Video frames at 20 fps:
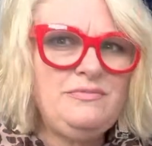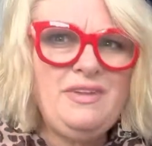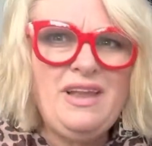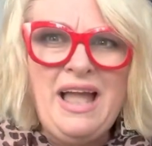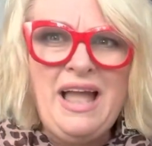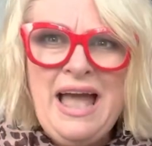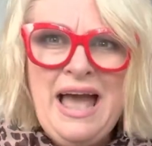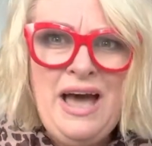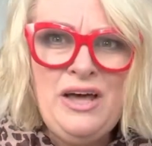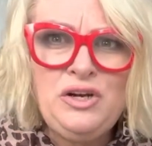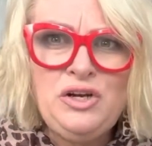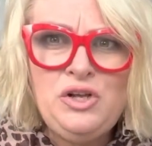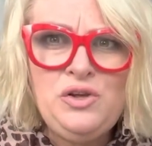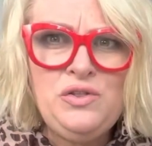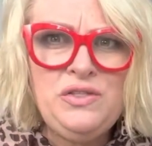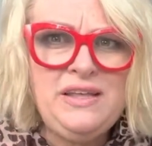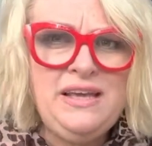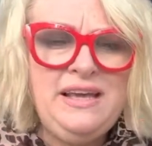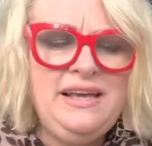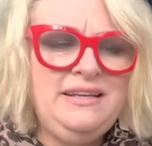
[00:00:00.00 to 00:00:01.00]
how to
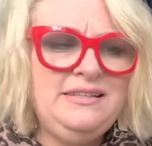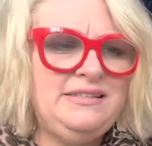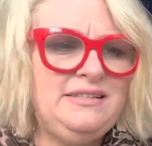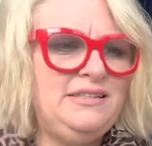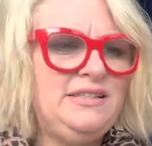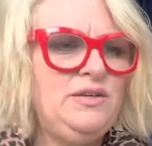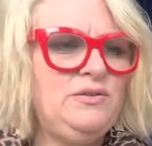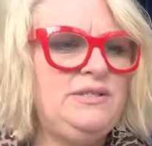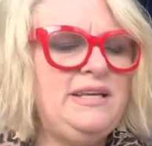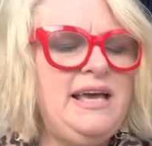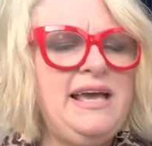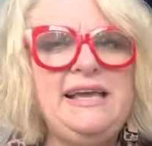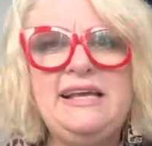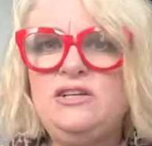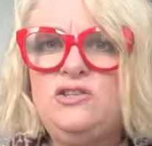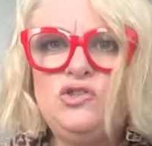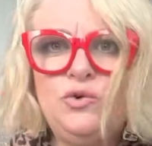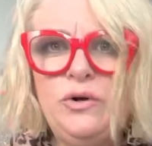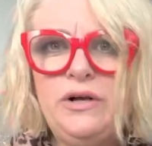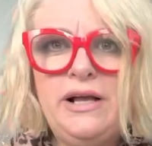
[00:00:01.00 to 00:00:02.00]
do things, and so
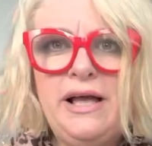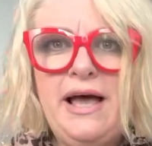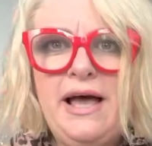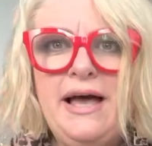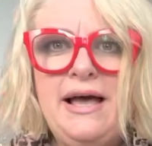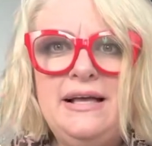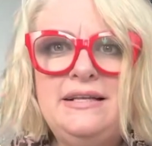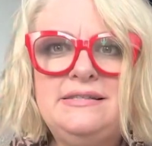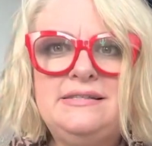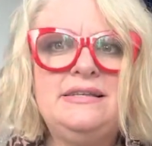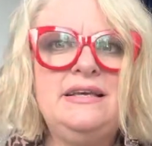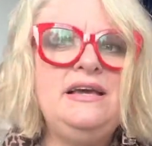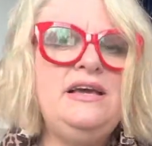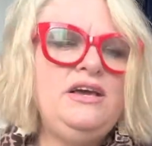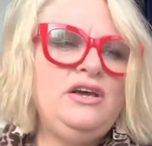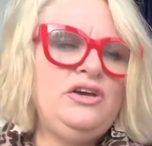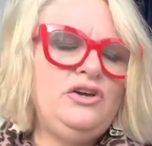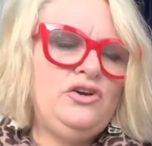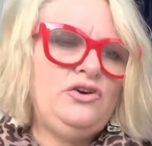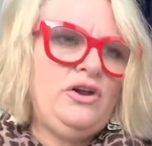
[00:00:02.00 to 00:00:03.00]
taking shortcuts,
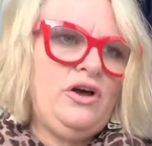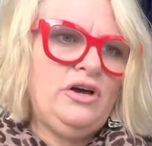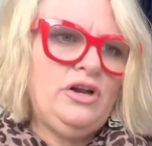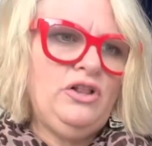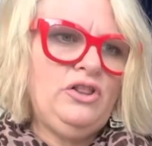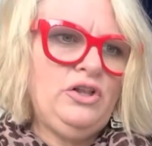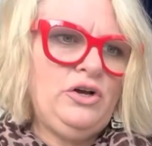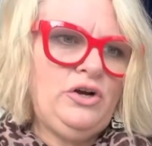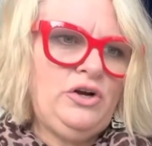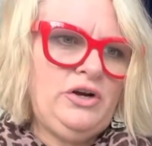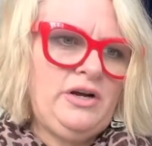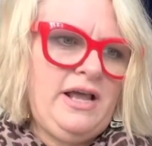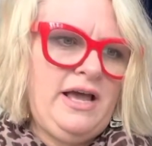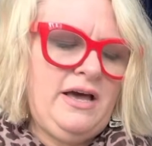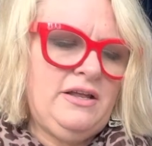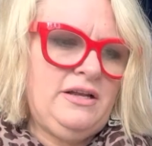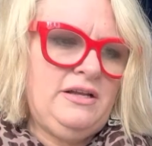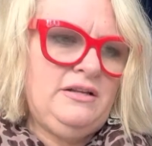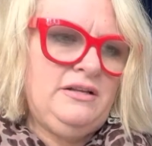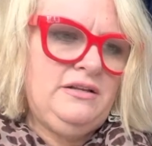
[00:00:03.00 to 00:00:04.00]
you're not going to learn
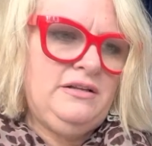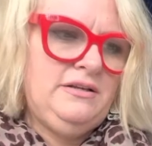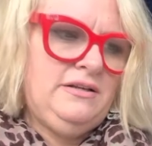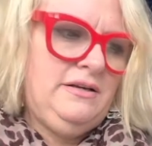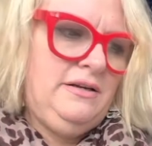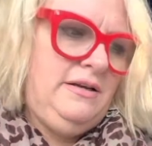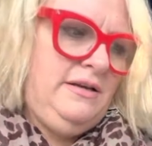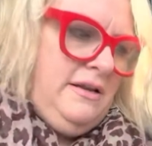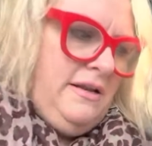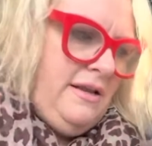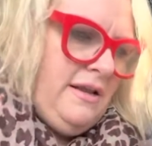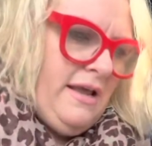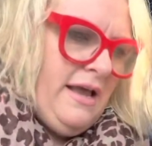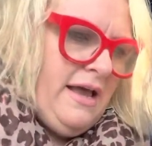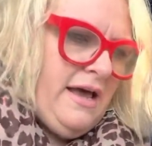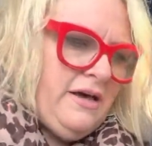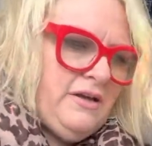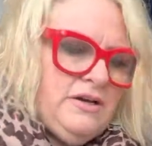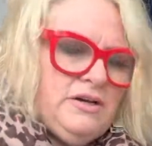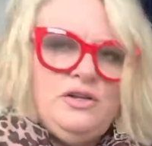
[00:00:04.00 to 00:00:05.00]

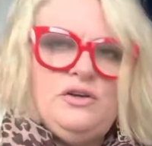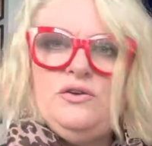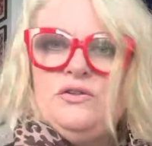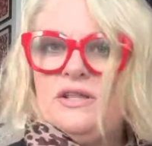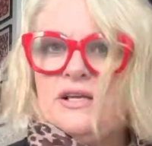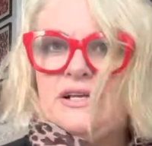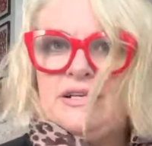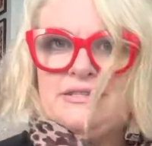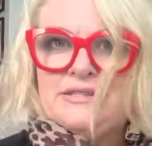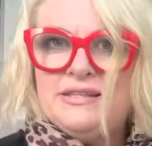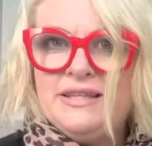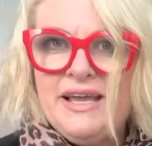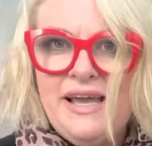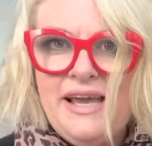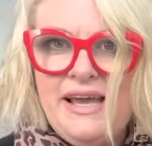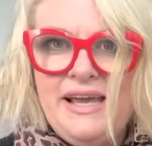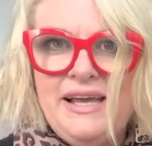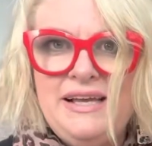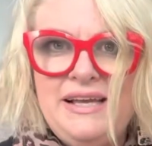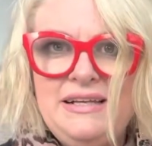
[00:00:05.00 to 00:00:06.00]
how to do these
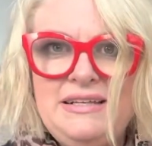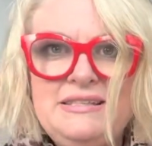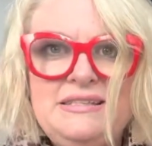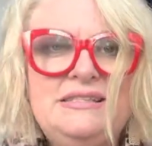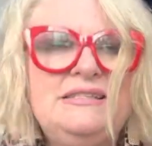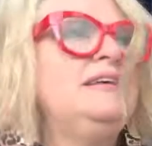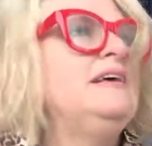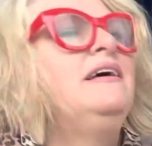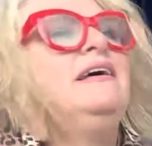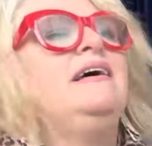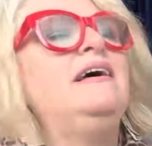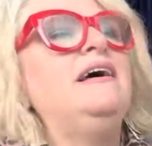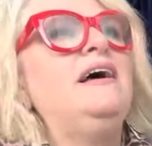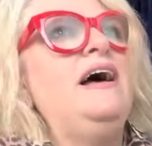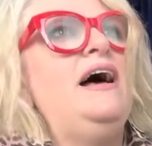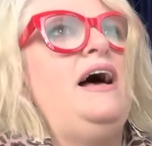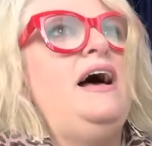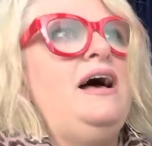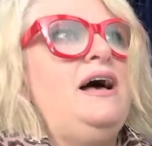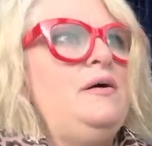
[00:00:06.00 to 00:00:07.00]
things
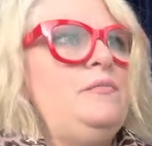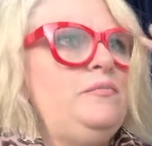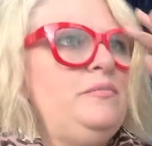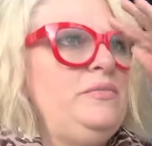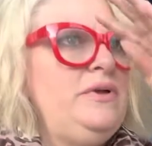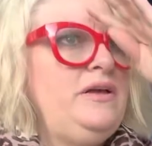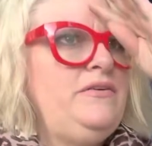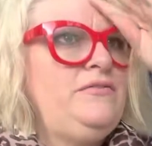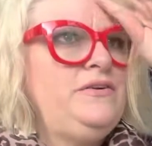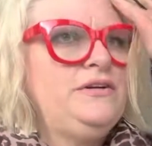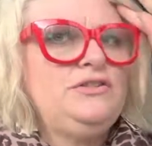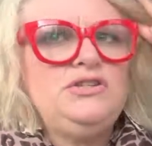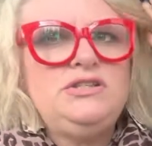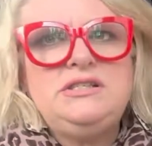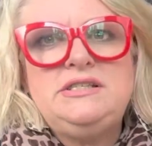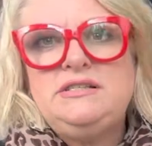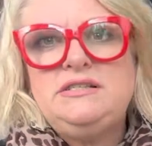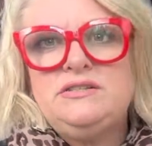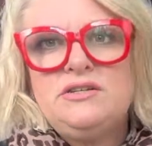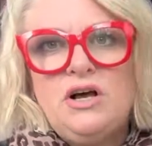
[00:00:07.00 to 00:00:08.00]
if you're
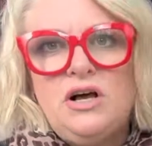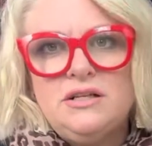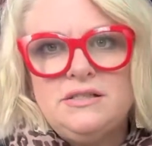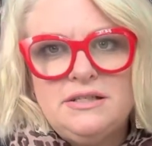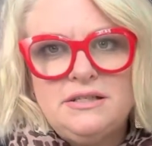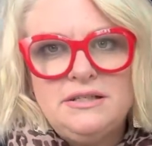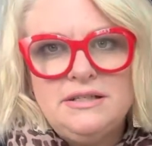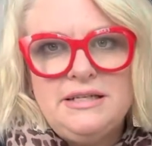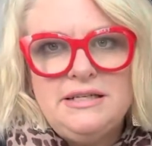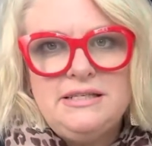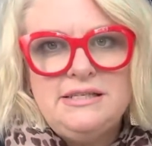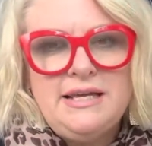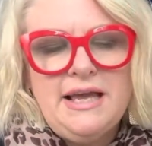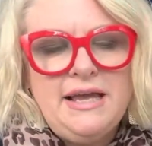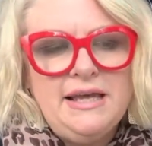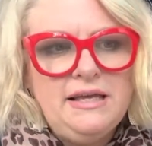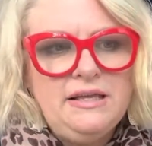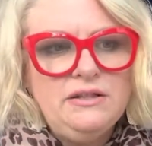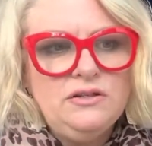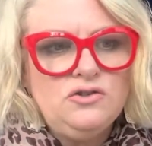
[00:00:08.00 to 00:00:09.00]
just constantly
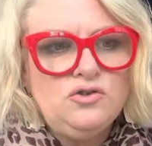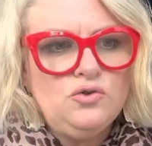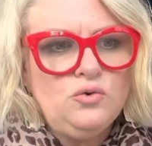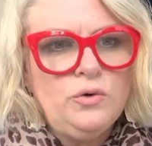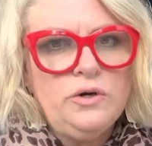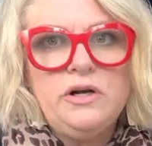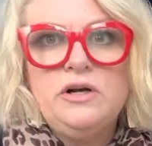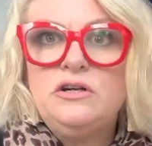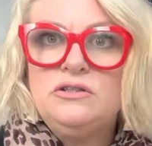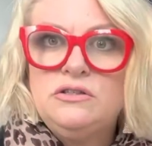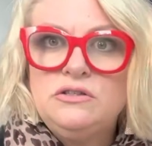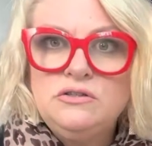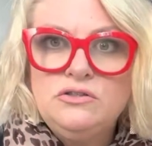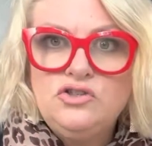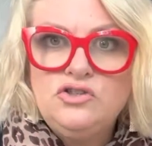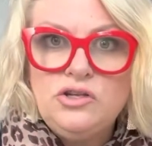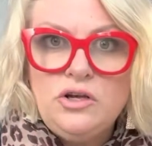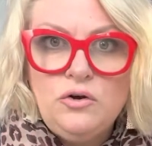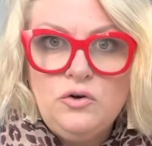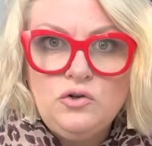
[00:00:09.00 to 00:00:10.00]
taking the
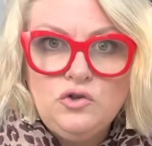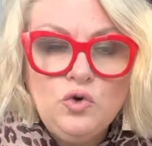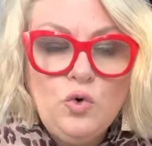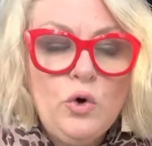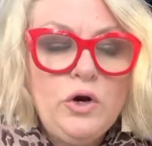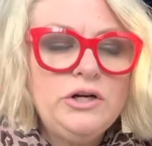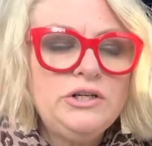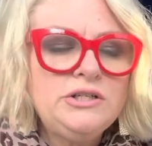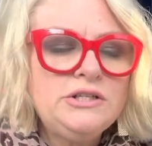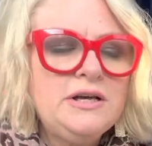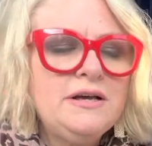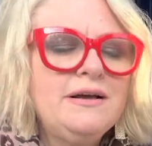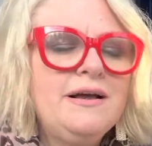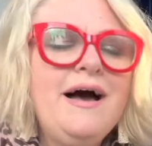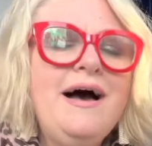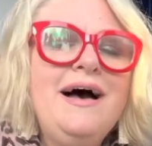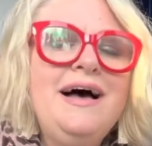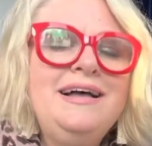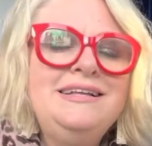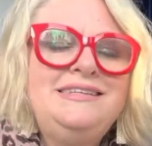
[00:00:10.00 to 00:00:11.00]

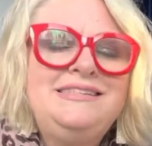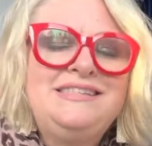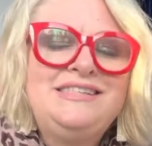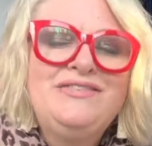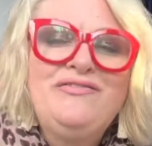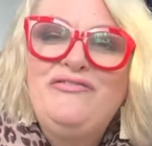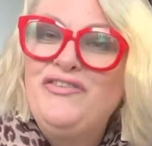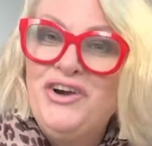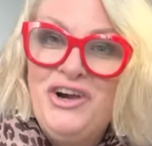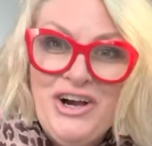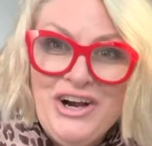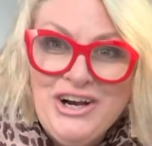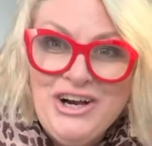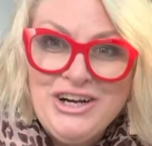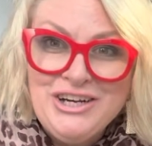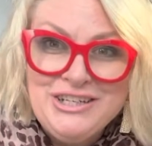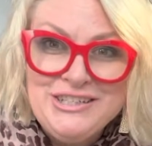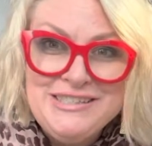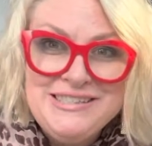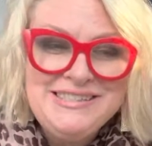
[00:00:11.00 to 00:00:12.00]
shortcuts
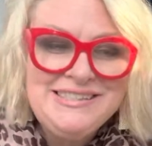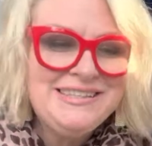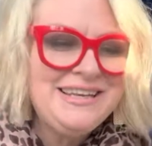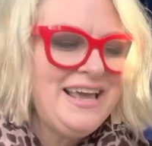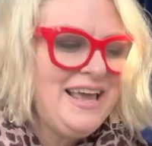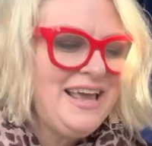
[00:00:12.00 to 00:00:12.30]
first.